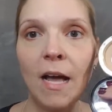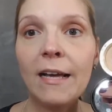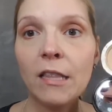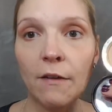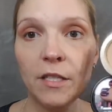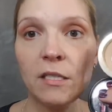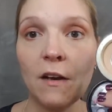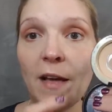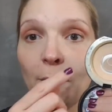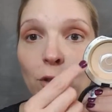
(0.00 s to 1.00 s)
I love this
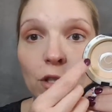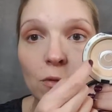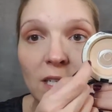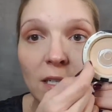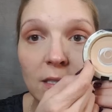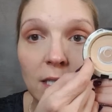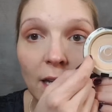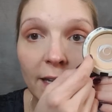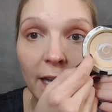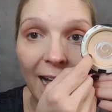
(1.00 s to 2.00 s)
stuff. I will use it
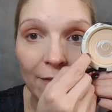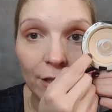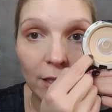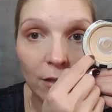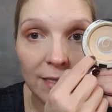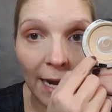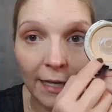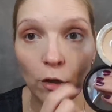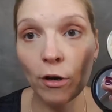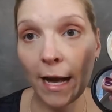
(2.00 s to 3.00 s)
until I get every little
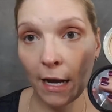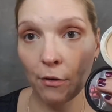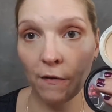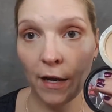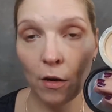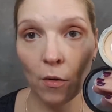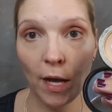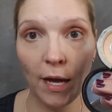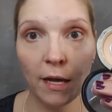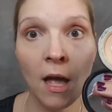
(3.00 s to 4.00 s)
tiny crack out of it,
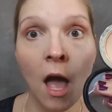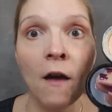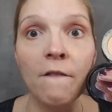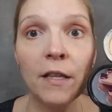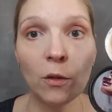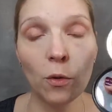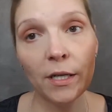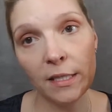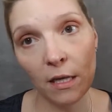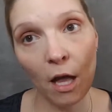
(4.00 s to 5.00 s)
okay? Velour
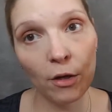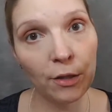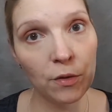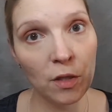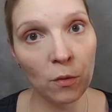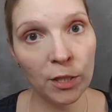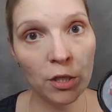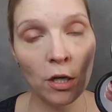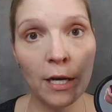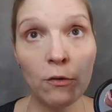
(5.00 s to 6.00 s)
is the color I use in the
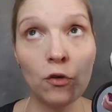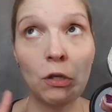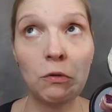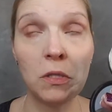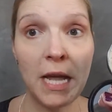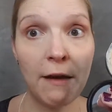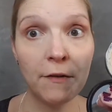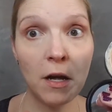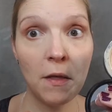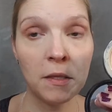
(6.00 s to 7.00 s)
winter. I usually use
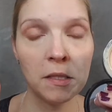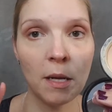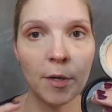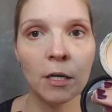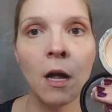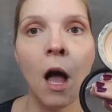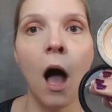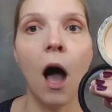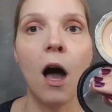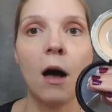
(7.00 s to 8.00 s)
Taffeta in the summer.
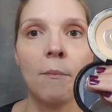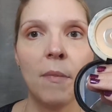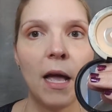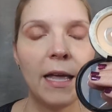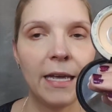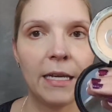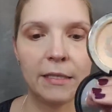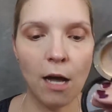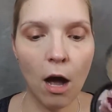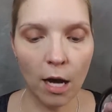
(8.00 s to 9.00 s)
It
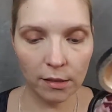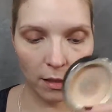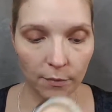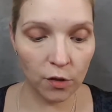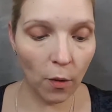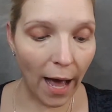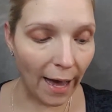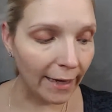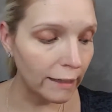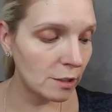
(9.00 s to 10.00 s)
is awesome. So
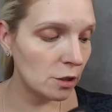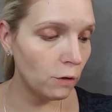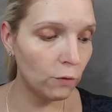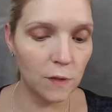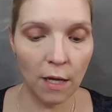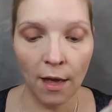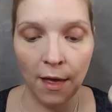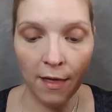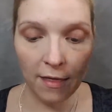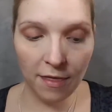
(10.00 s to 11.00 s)
I use
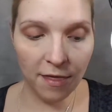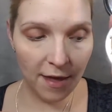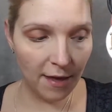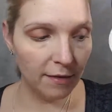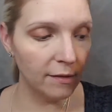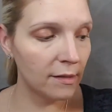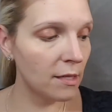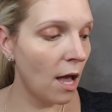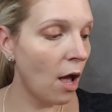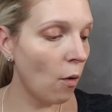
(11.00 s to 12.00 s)
this
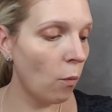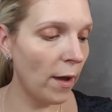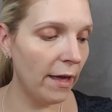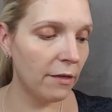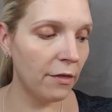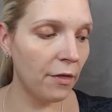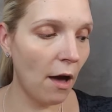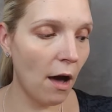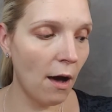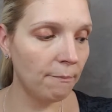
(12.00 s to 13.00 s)
with,
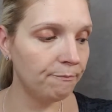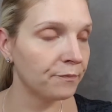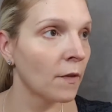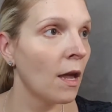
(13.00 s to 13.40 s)
I